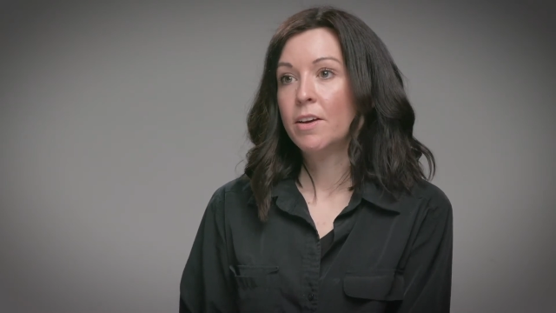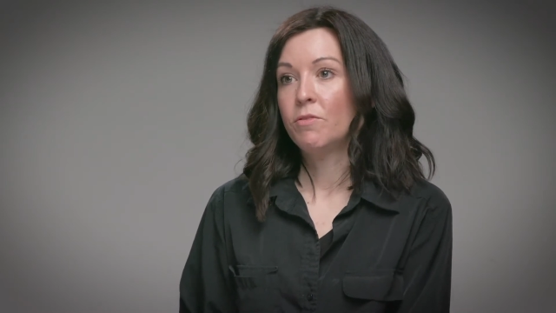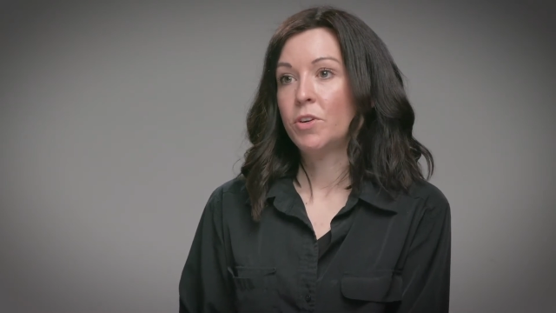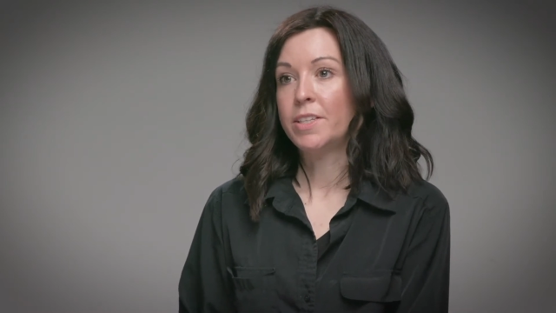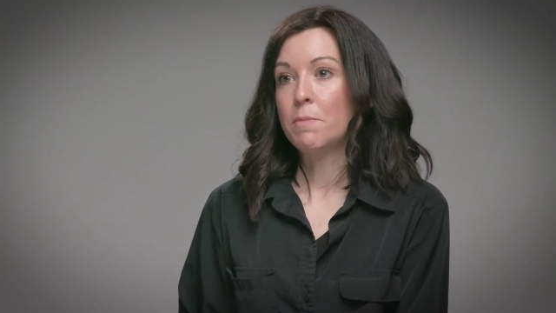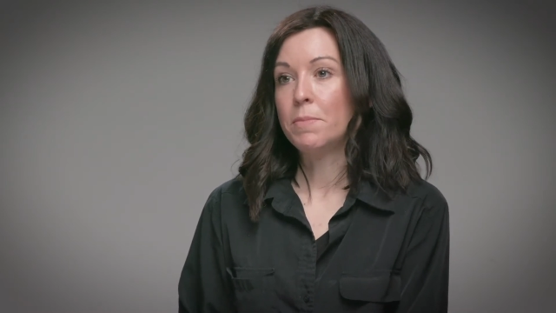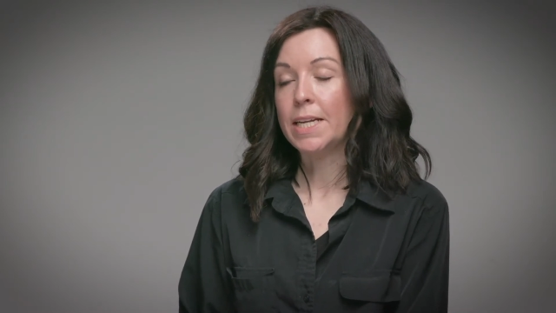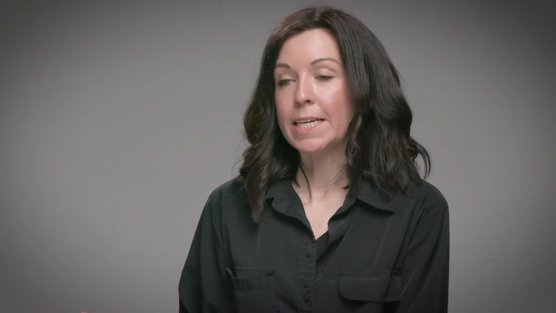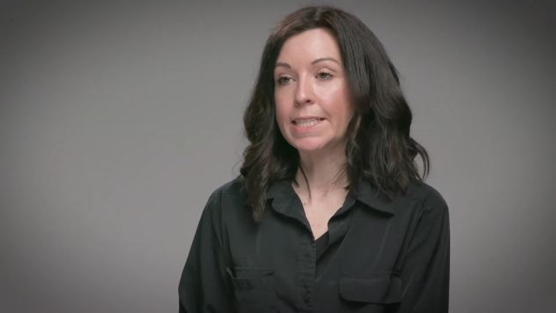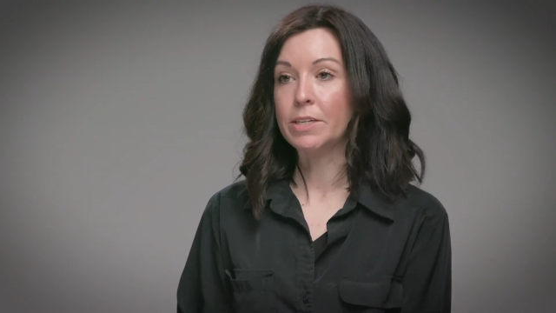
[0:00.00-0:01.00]
For example,
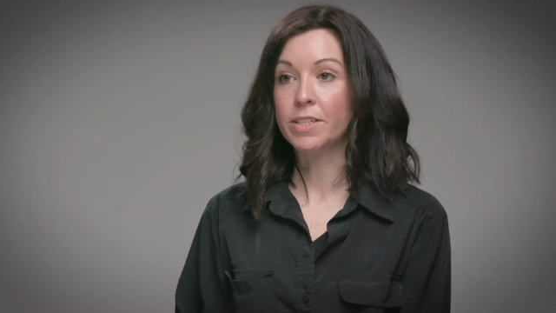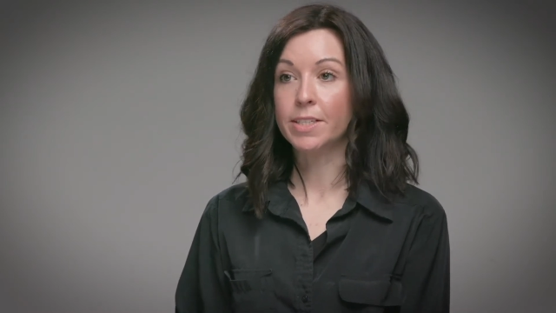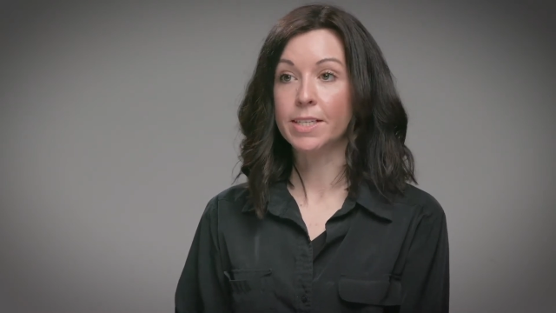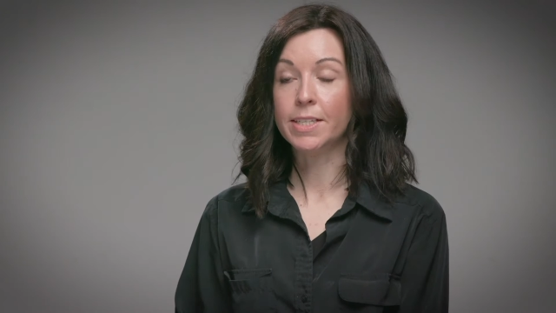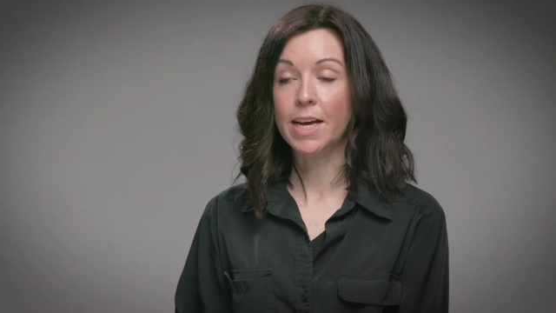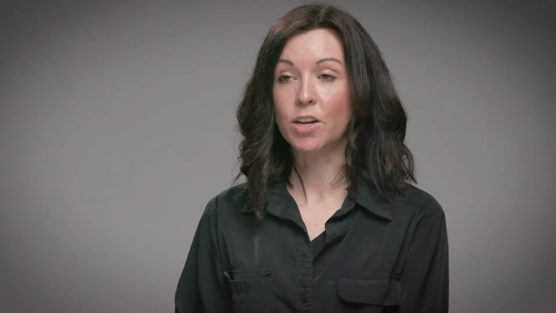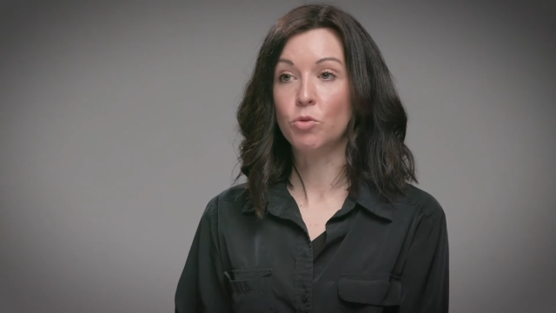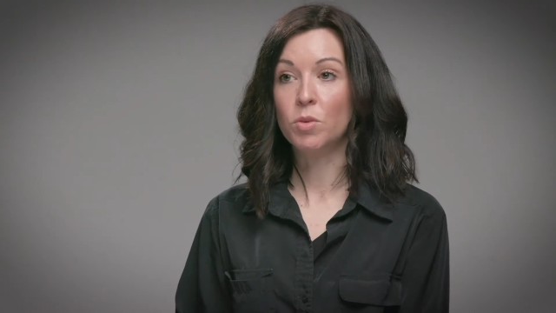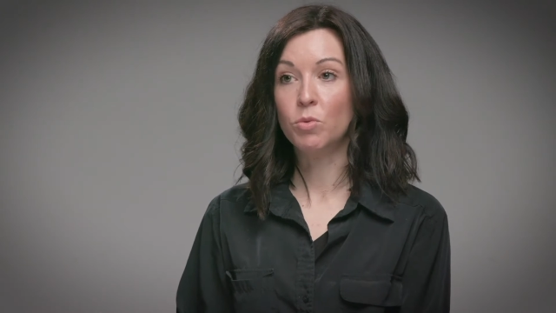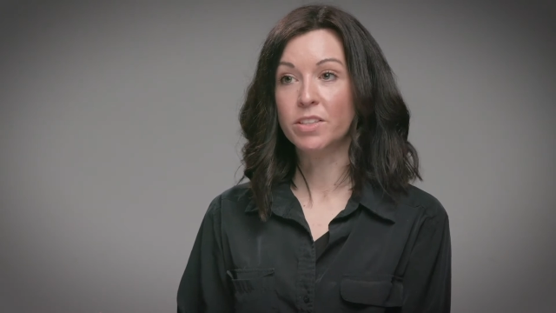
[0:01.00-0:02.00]
a serous cyst
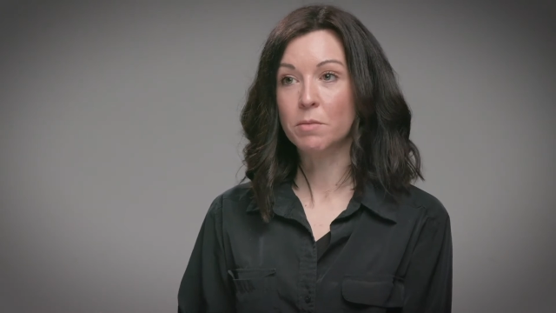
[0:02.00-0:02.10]
adenoma will